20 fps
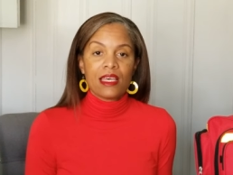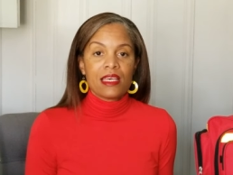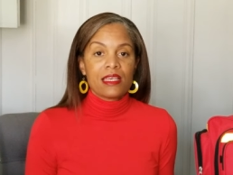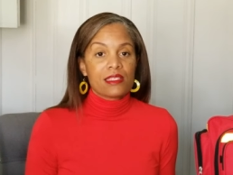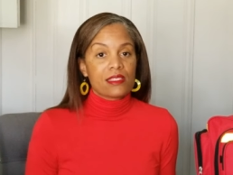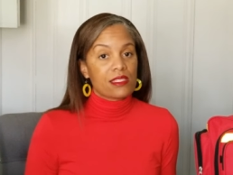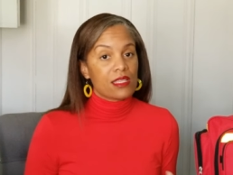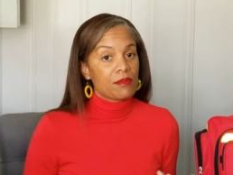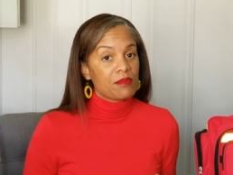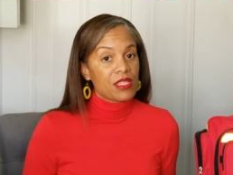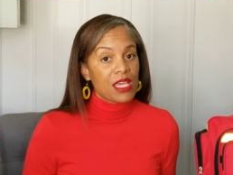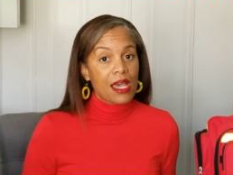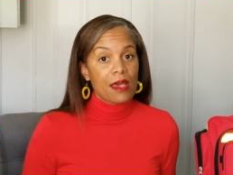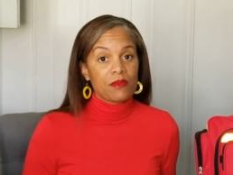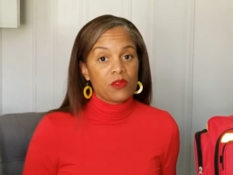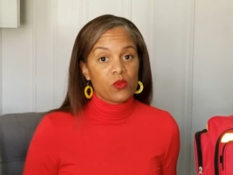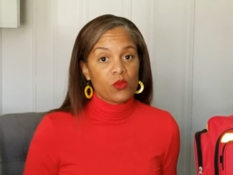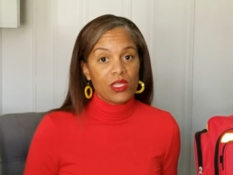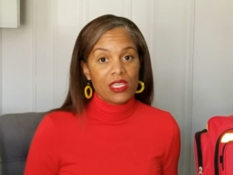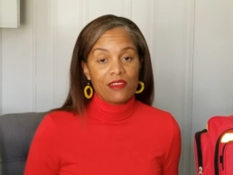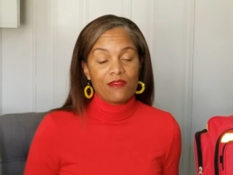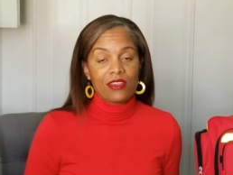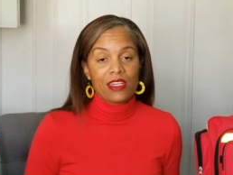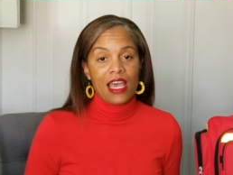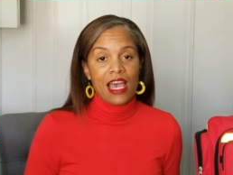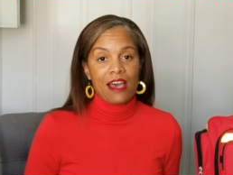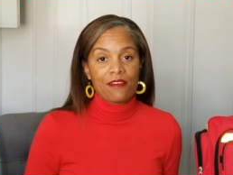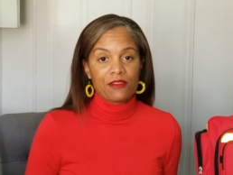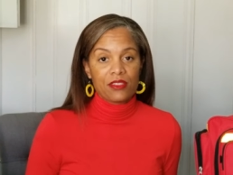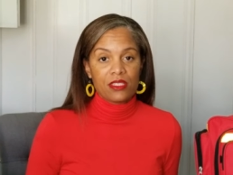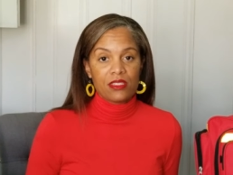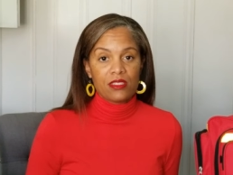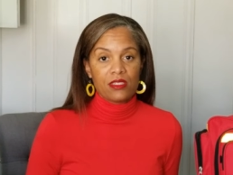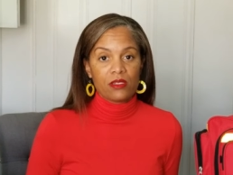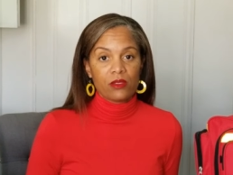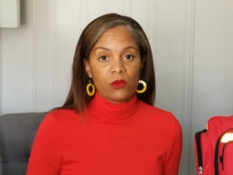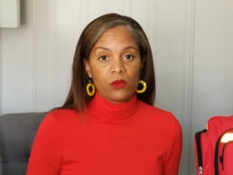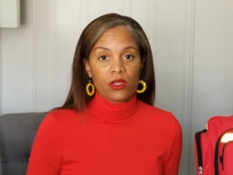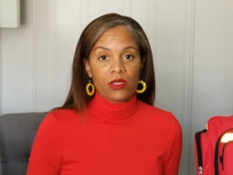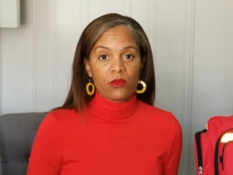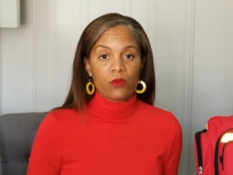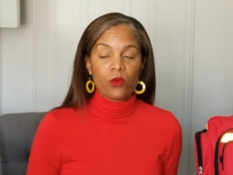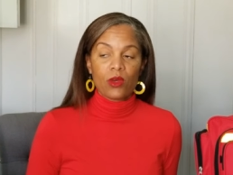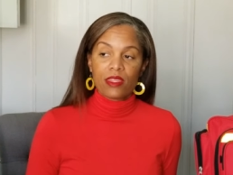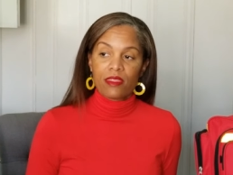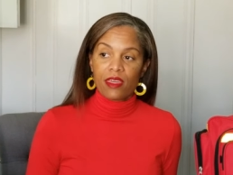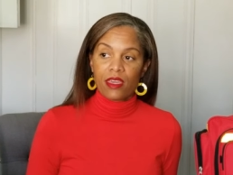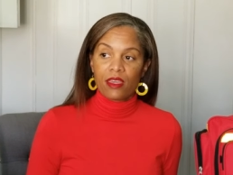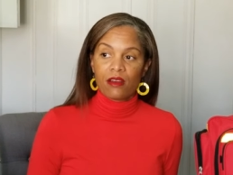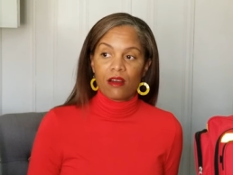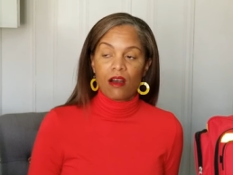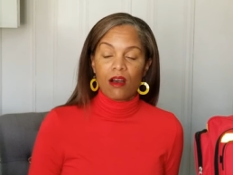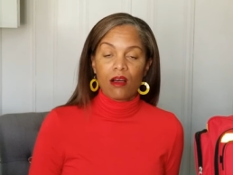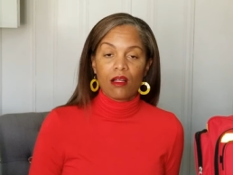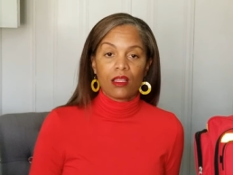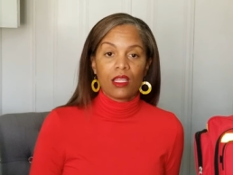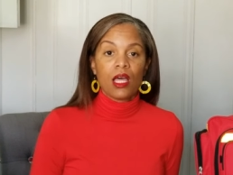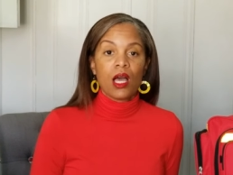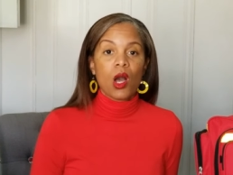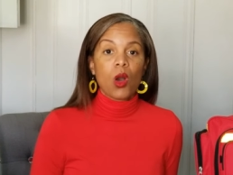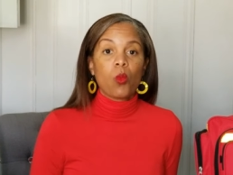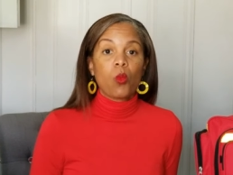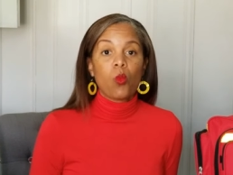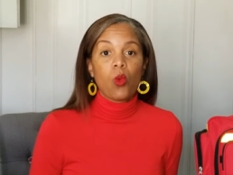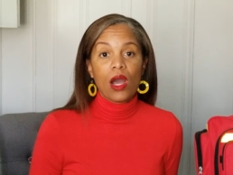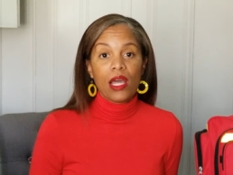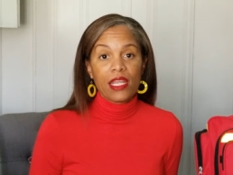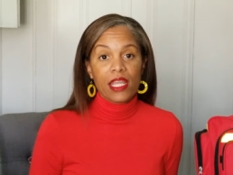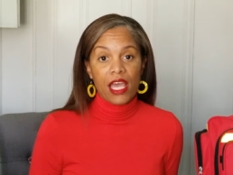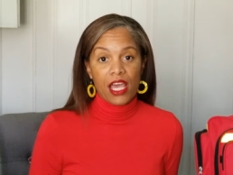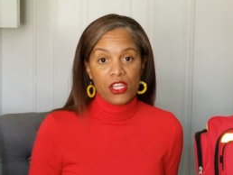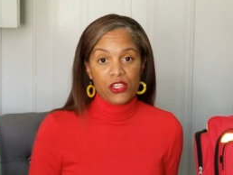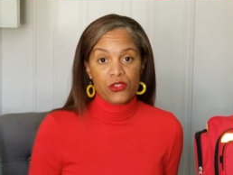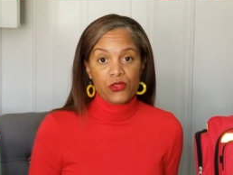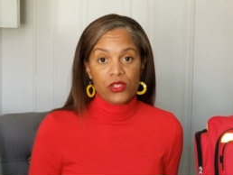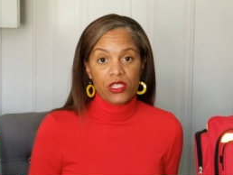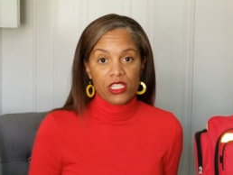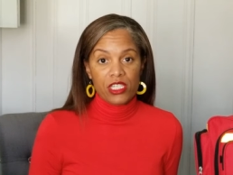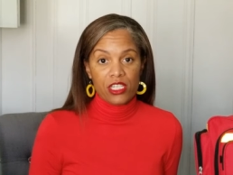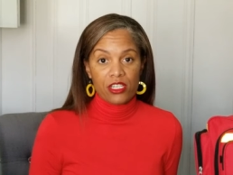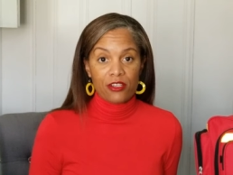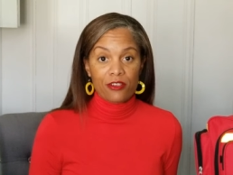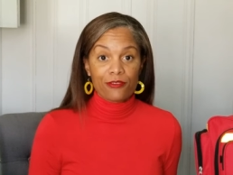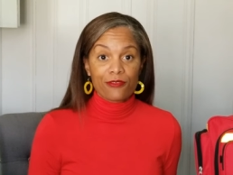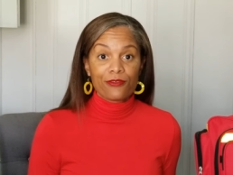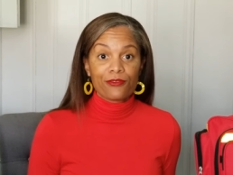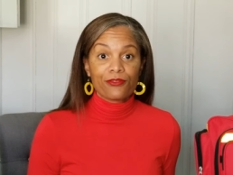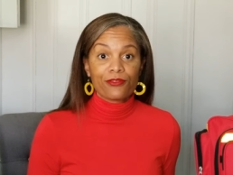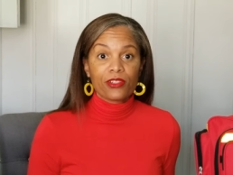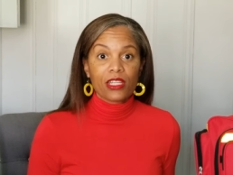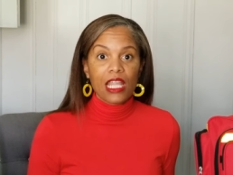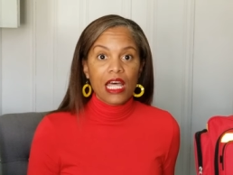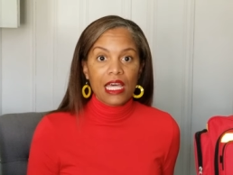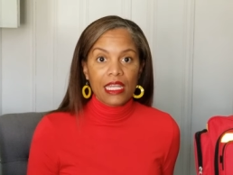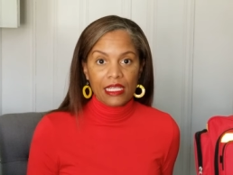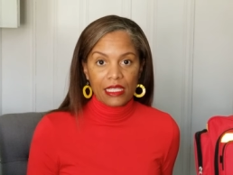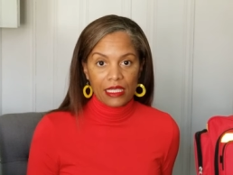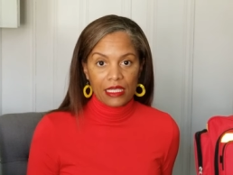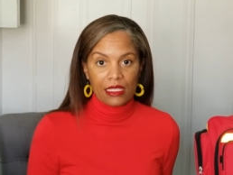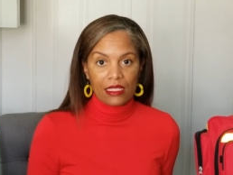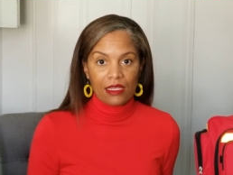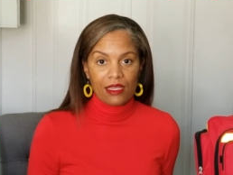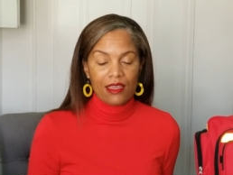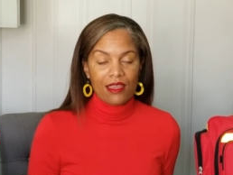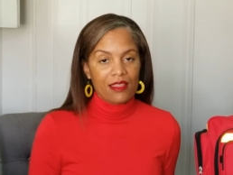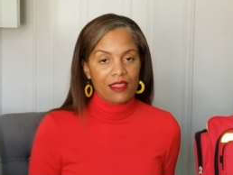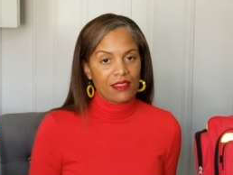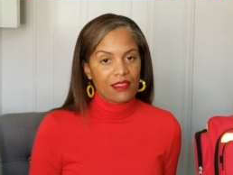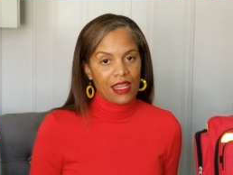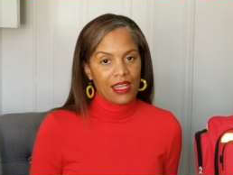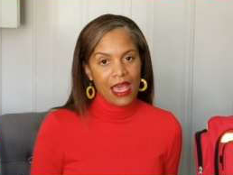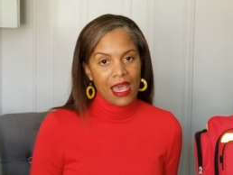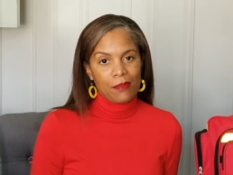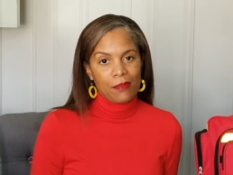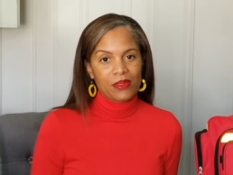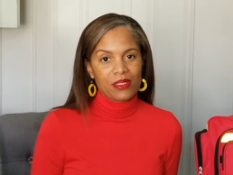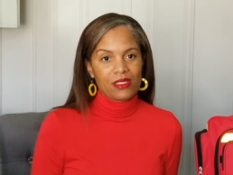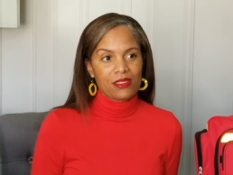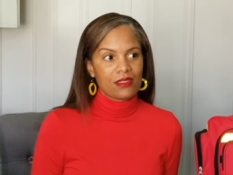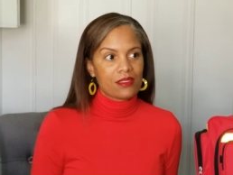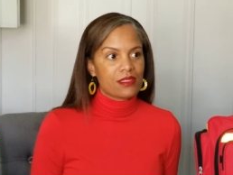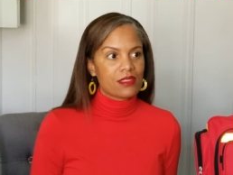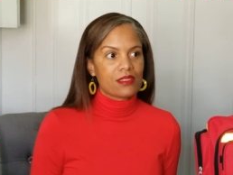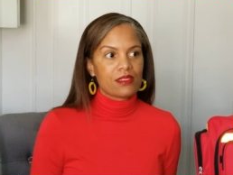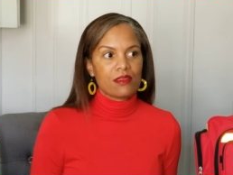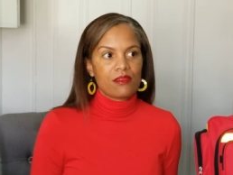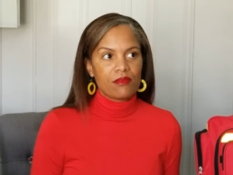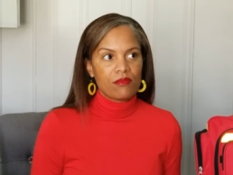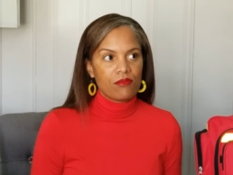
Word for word: Sometimes we even have to deal with what they call hundred year flooding that happens